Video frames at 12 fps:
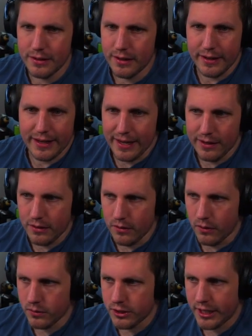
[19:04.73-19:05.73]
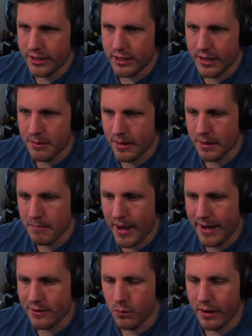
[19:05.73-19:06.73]
again, you don't change anything
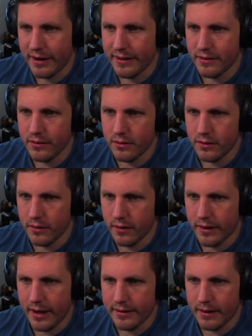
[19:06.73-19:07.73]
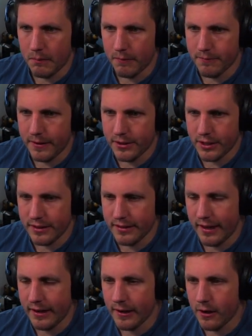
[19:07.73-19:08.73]
badge-wise. You got double finishing
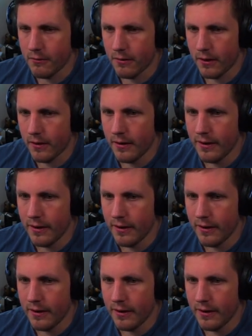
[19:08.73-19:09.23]
takeover,